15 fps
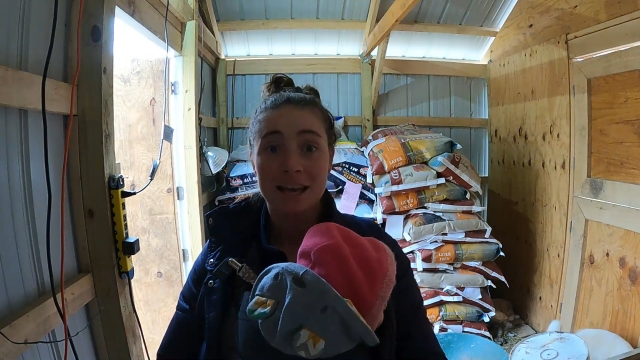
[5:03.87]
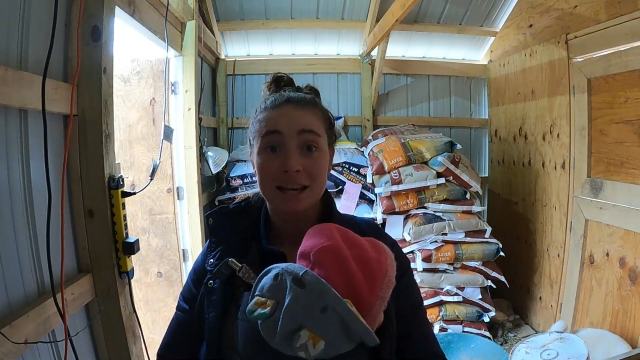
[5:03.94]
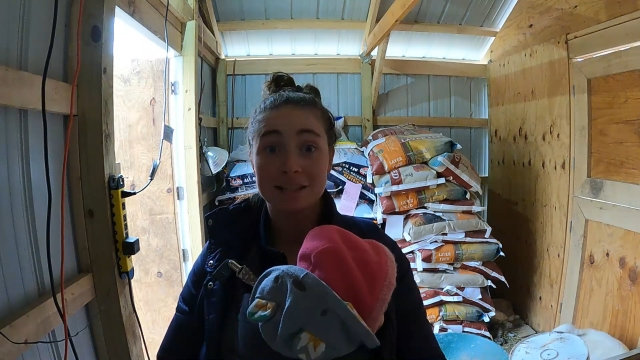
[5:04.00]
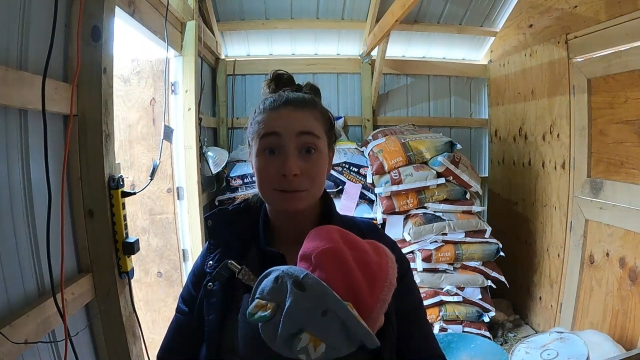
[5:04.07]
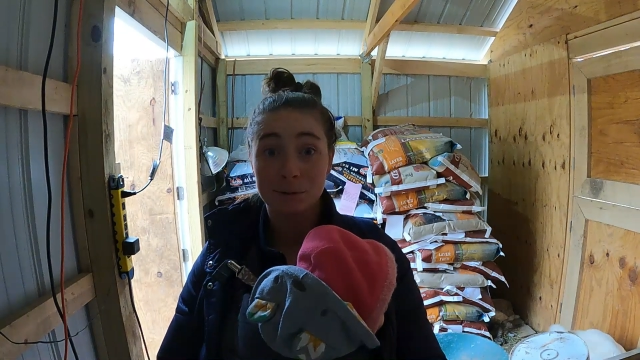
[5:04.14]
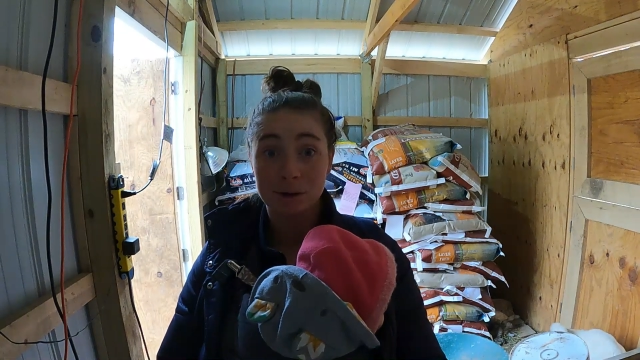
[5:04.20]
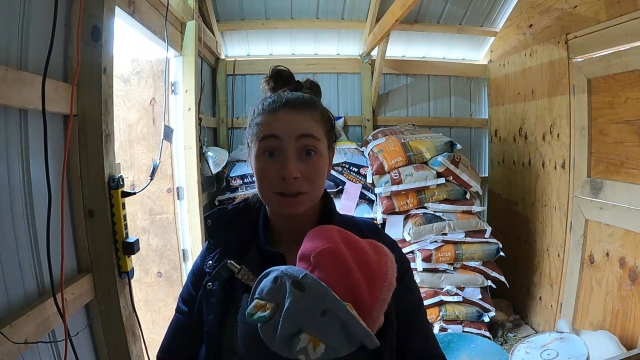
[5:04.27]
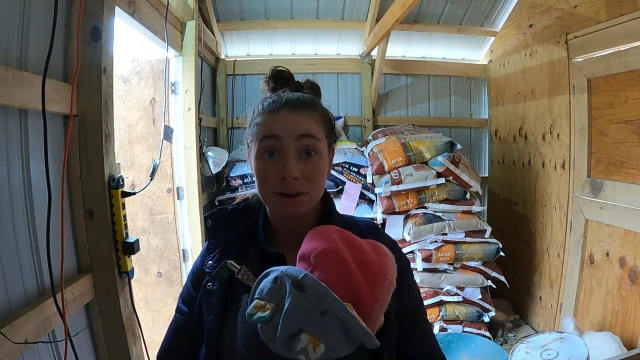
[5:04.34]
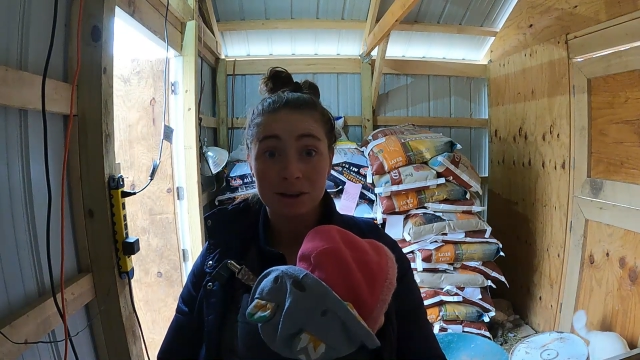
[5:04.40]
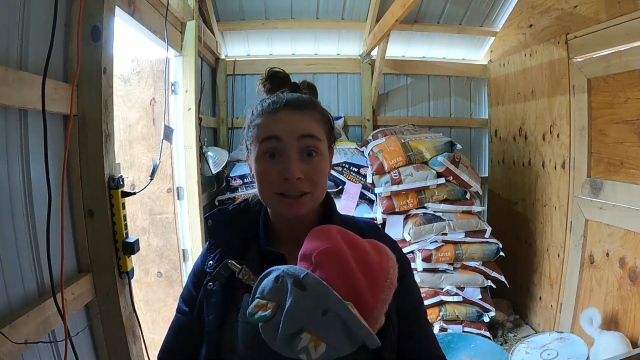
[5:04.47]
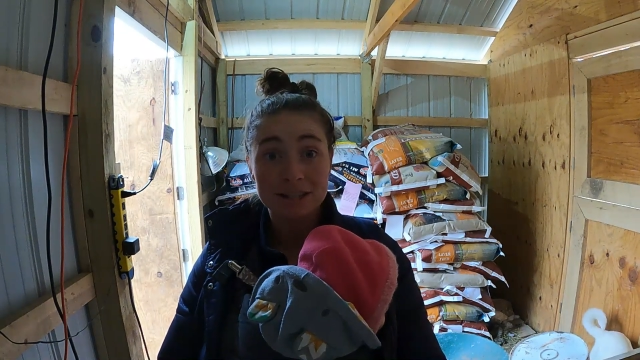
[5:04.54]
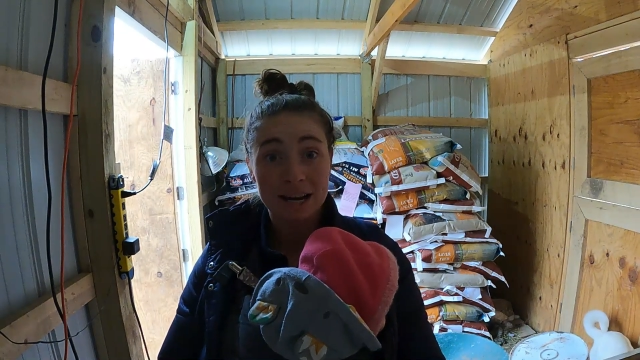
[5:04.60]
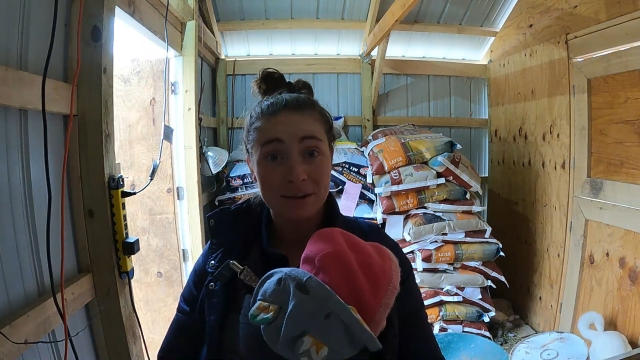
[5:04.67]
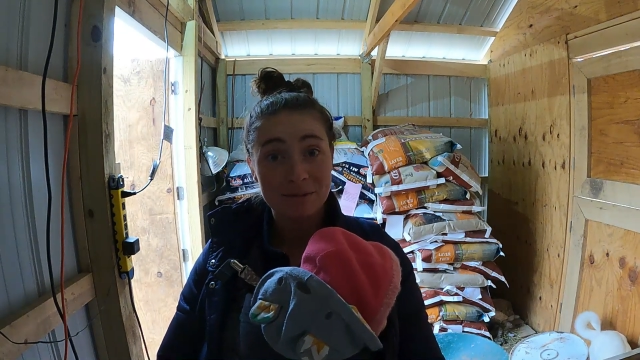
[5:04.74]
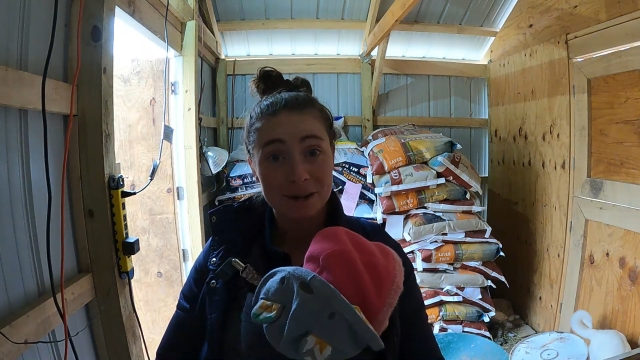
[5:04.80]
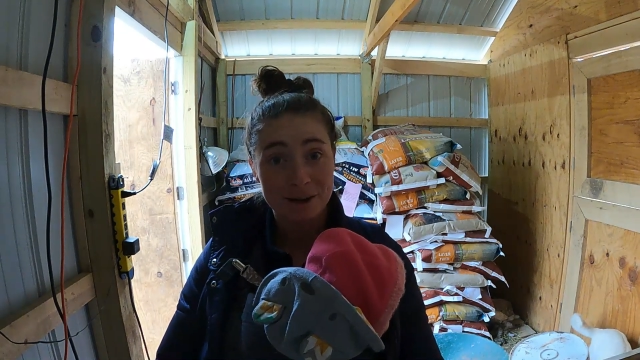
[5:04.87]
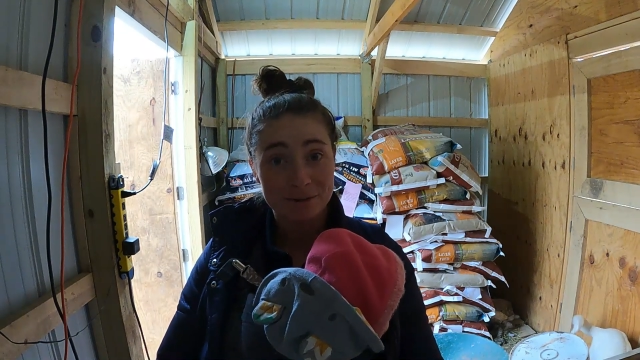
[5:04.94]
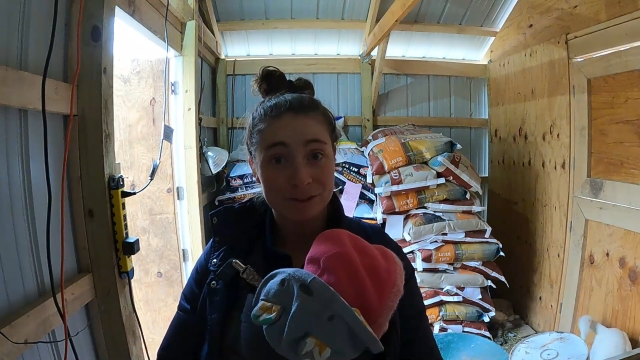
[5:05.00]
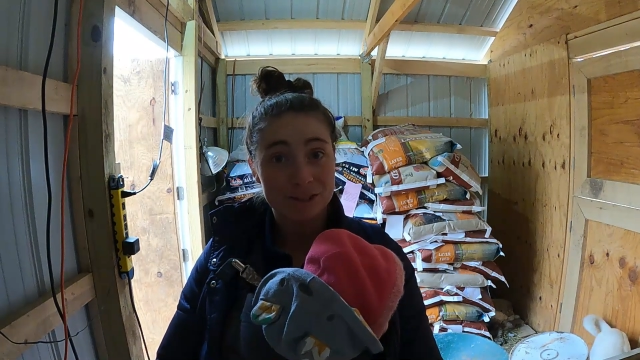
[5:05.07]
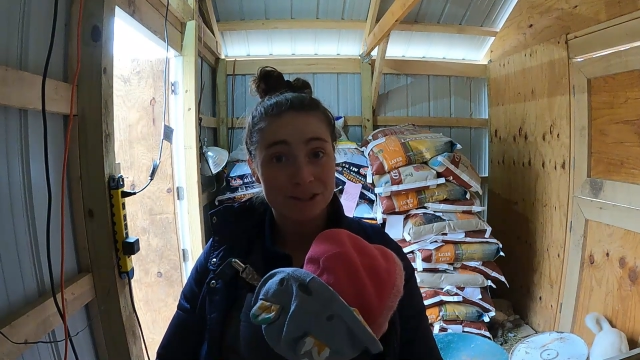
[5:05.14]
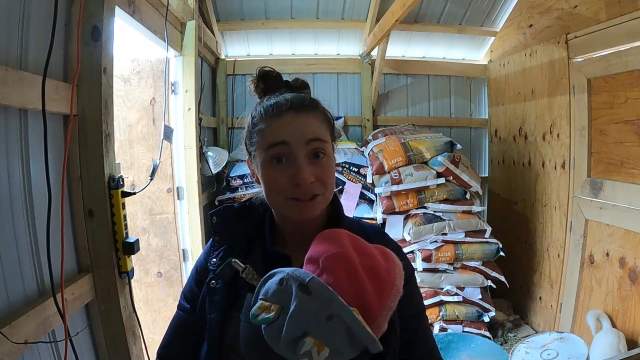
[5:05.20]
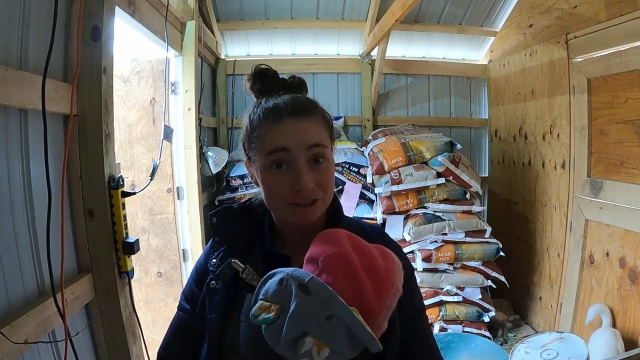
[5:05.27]
Is it worth all the time and
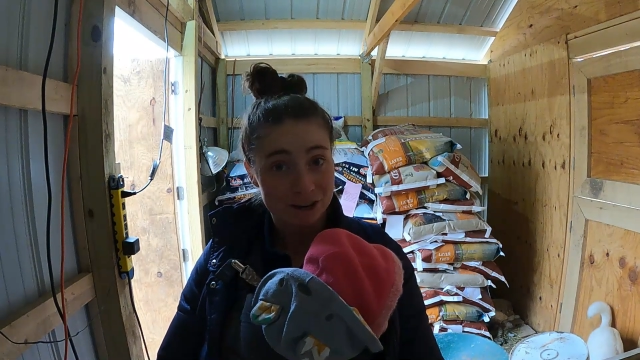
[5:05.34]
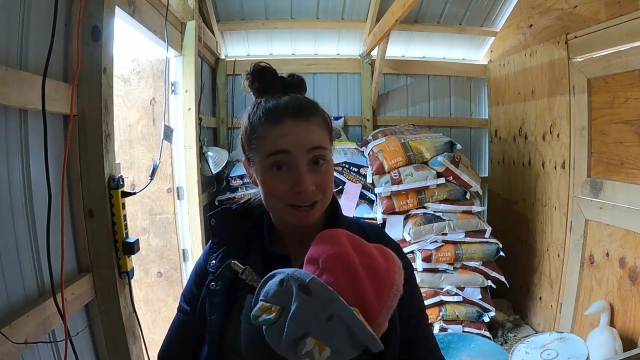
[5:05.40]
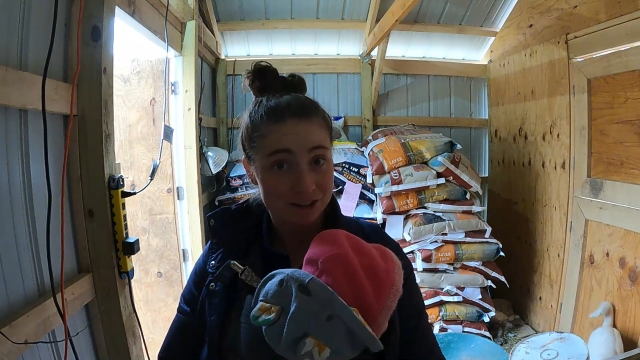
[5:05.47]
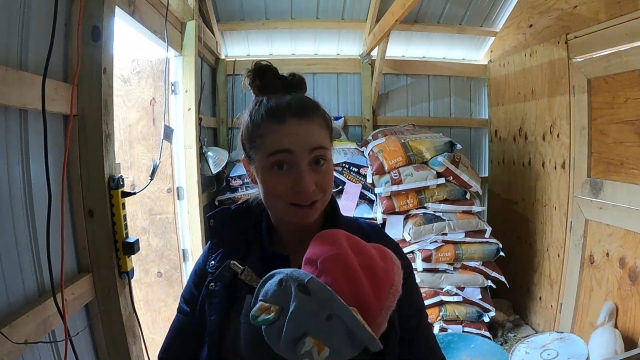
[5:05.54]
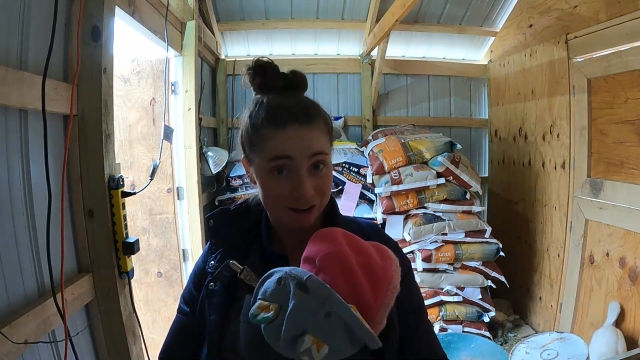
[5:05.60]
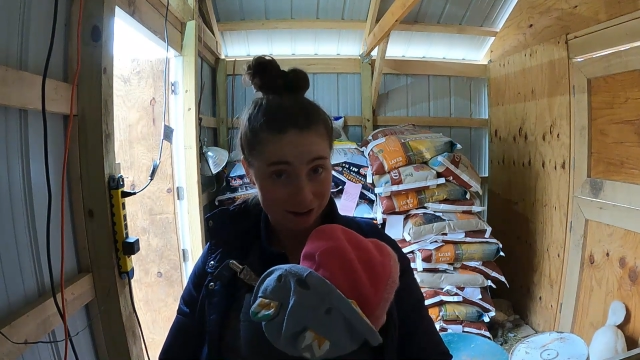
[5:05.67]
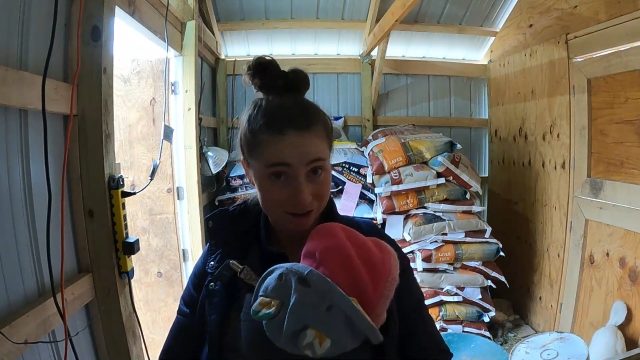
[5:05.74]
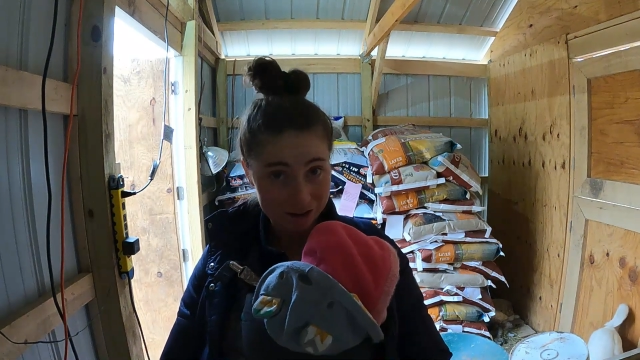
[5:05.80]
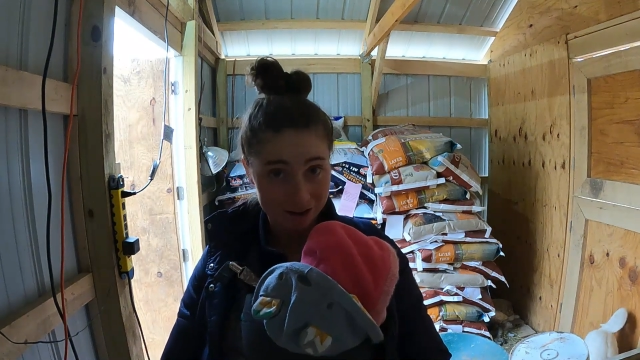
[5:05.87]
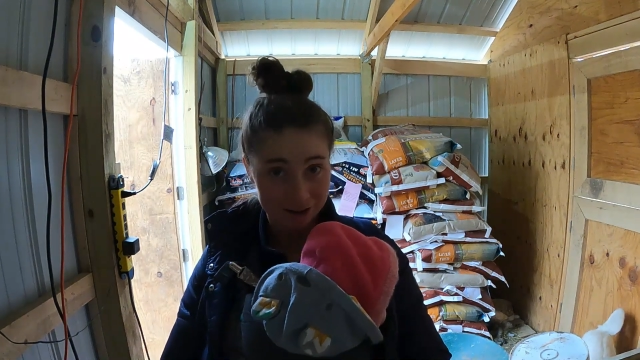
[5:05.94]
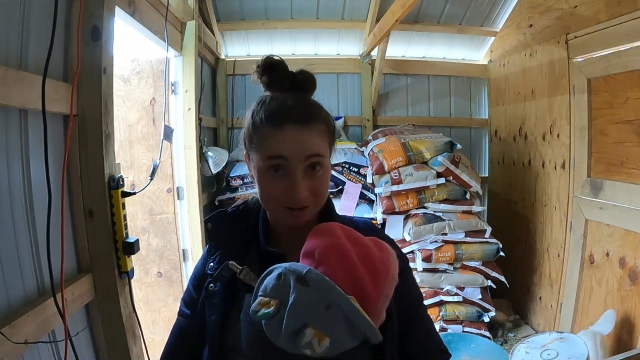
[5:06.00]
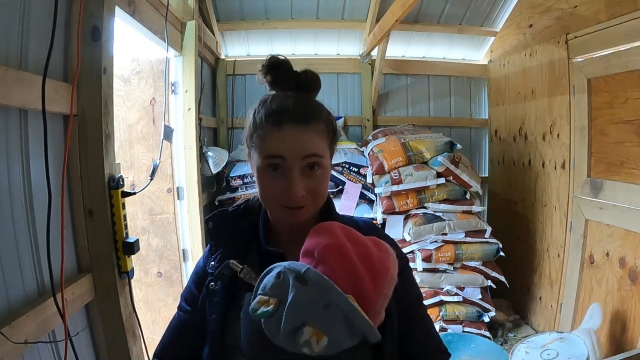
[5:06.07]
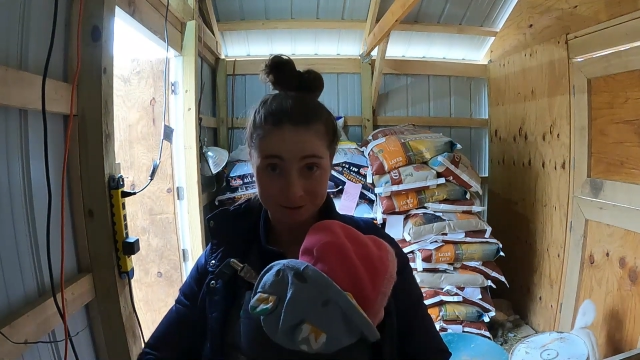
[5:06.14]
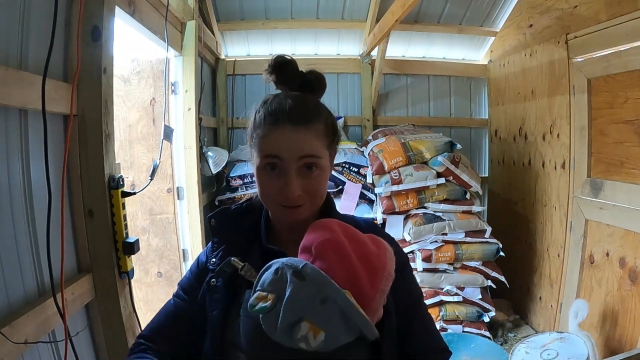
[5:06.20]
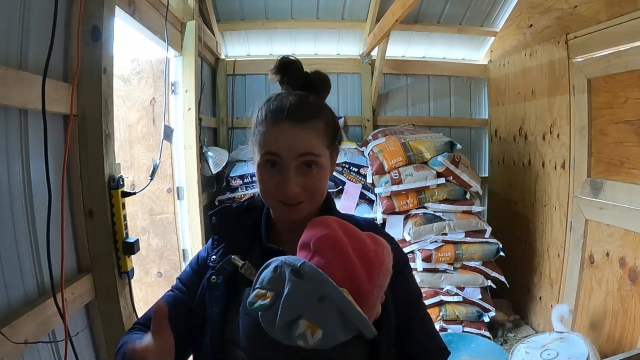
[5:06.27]
effort to try to train her?